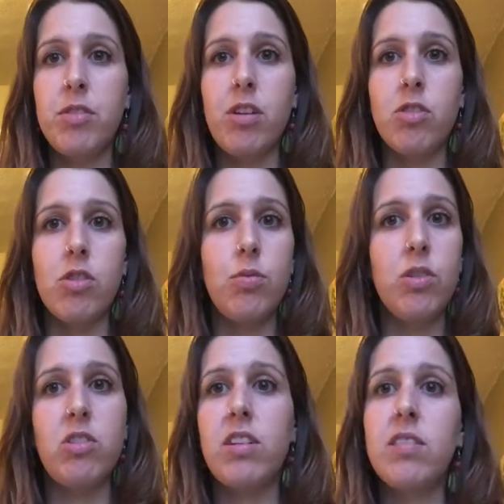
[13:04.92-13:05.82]
progesterone,
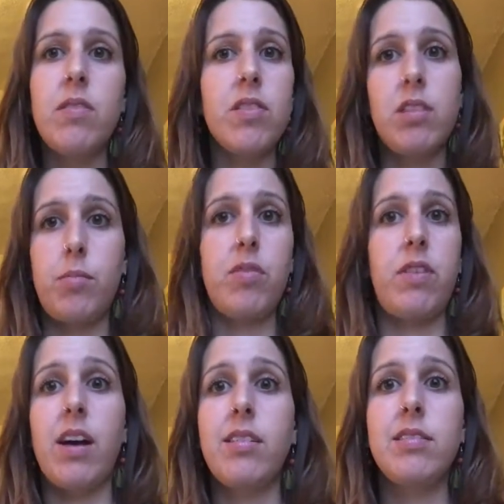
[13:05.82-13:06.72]
which doesn't have the same
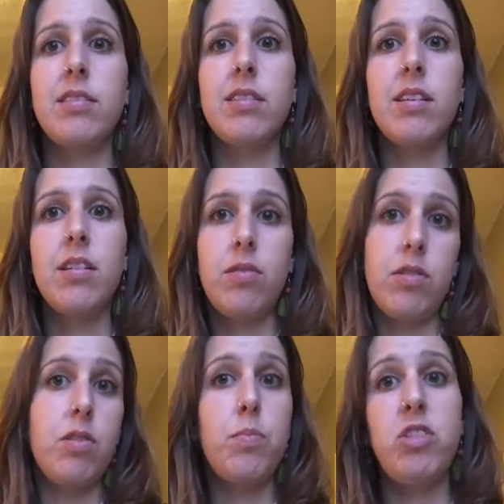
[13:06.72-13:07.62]
effects.
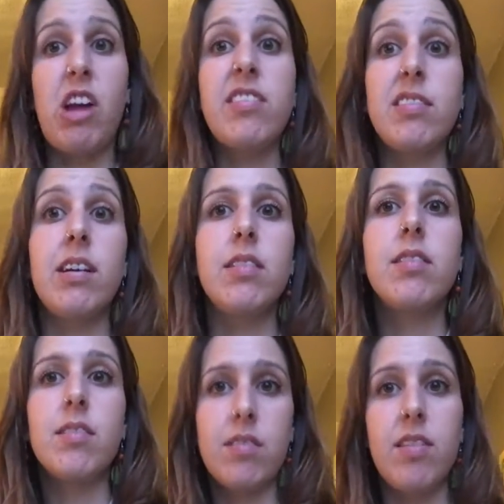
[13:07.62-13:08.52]

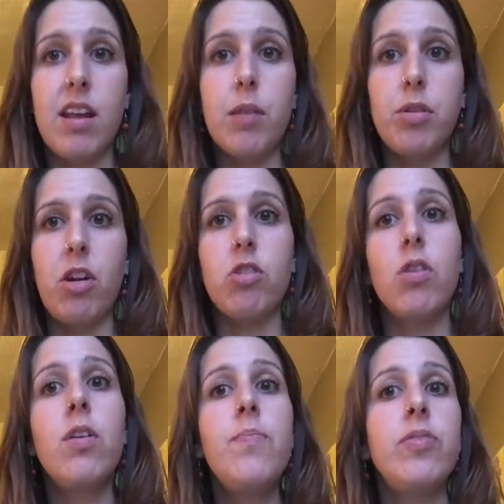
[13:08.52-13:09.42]
Progestins, synthetic
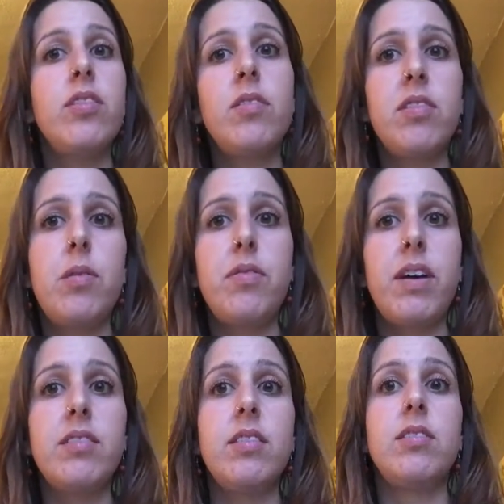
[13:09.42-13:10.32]
progesterone, doesn't have the same
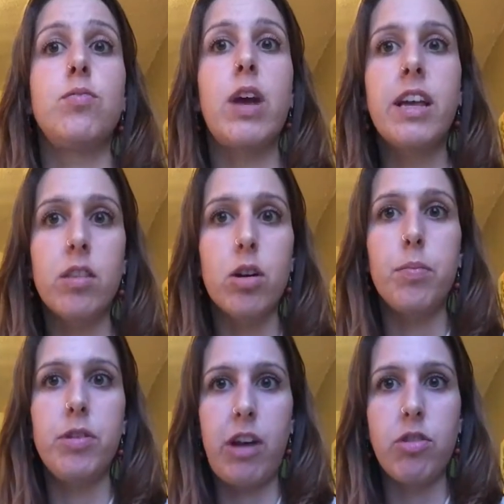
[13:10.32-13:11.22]
effects as regular
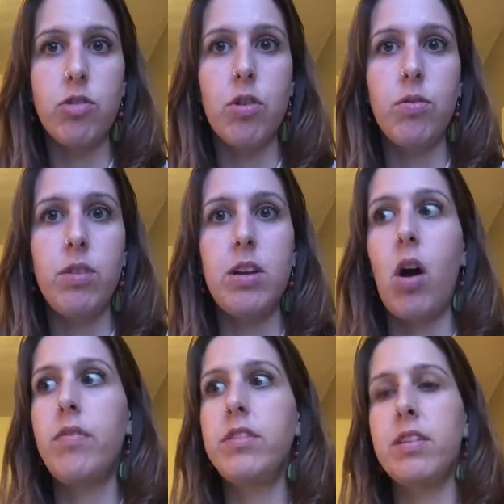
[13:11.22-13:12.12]
progesterone, and
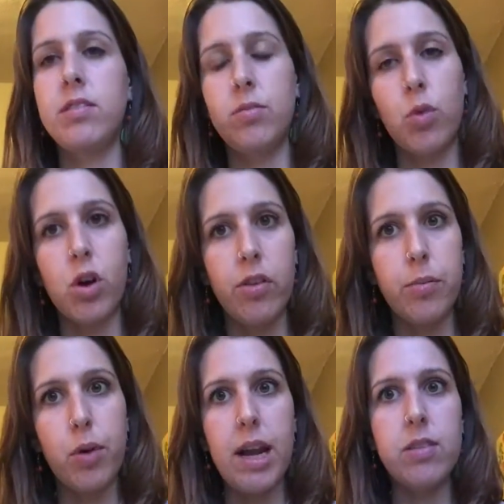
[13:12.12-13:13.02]
often doesn't work on
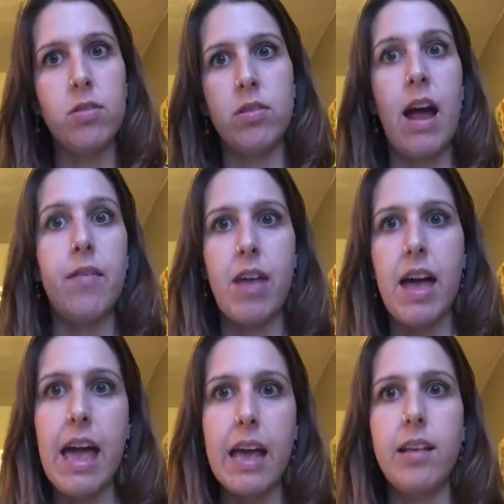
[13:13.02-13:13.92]
the brain, so it doesn't have
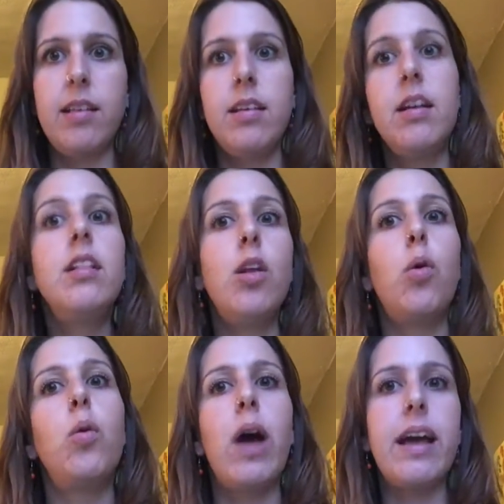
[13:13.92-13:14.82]
that
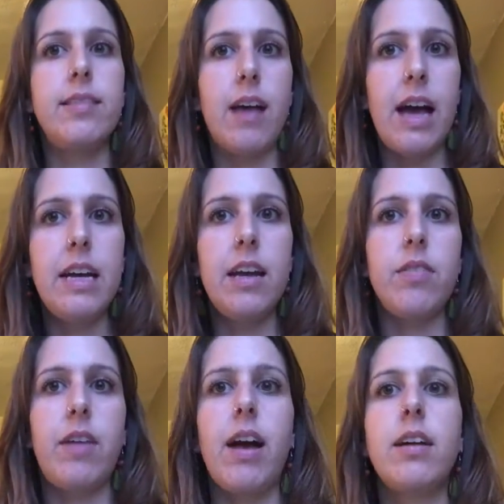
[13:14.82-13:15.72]
low anxiety
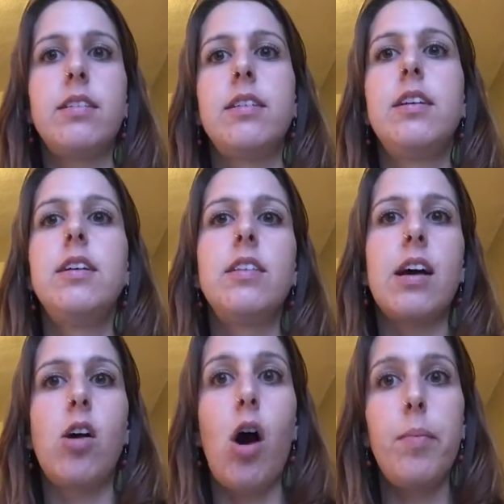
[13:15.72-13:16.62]
effect,
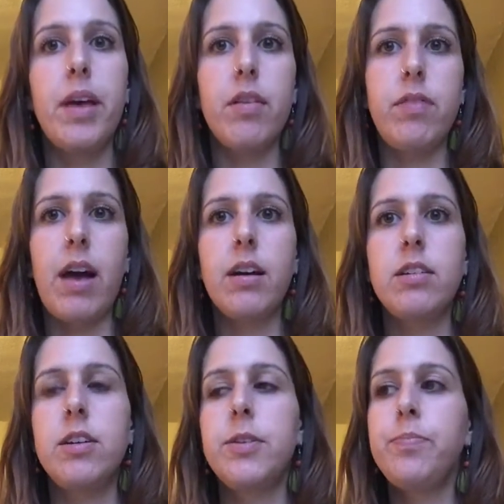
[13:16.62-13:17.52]
that calming
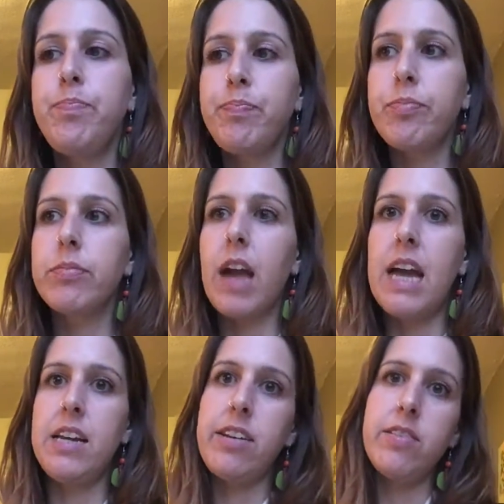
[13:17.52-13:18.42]
effect,
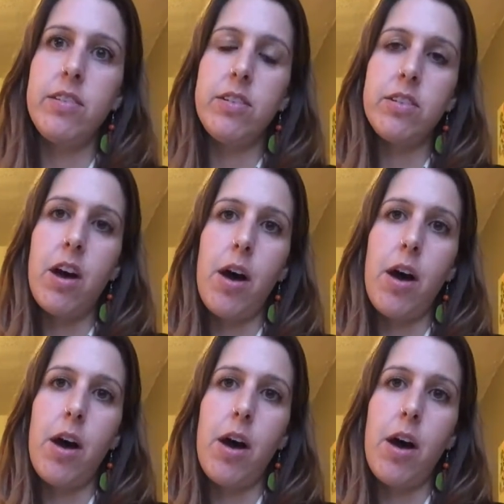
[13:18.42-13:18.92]
and it doesn't